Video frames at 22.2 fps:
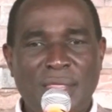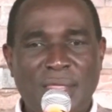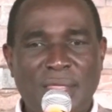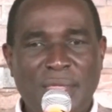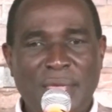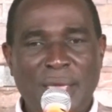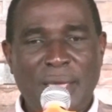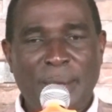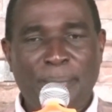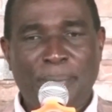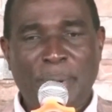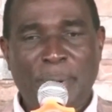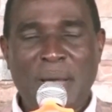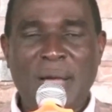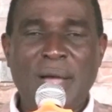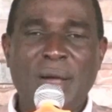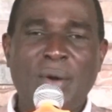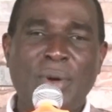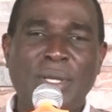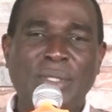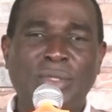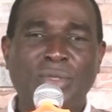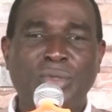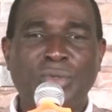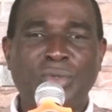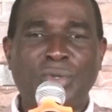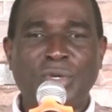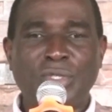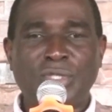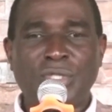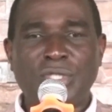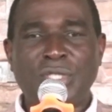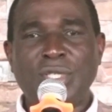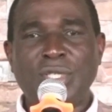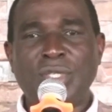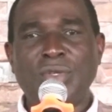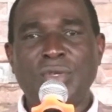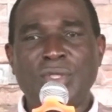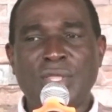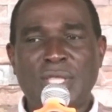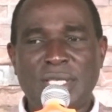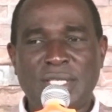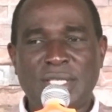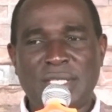the power to
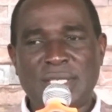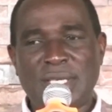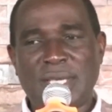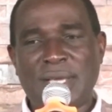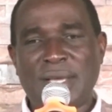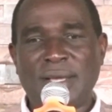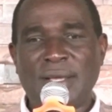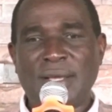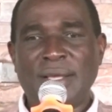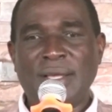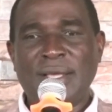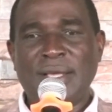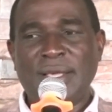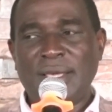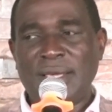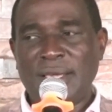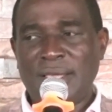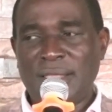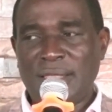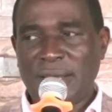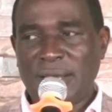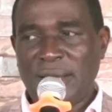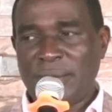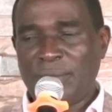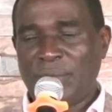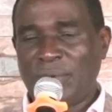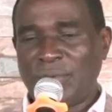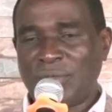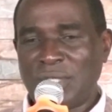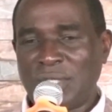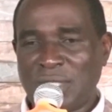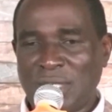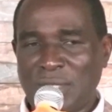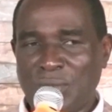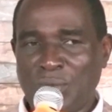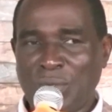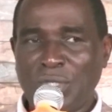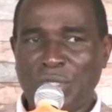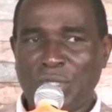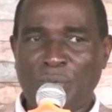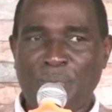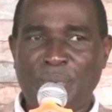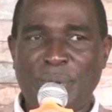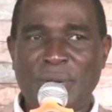continue in this year in the name of Jesus. We
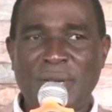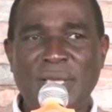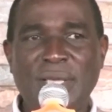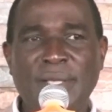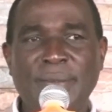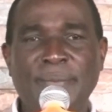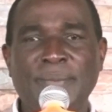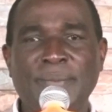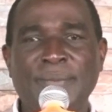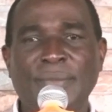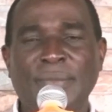want to pray.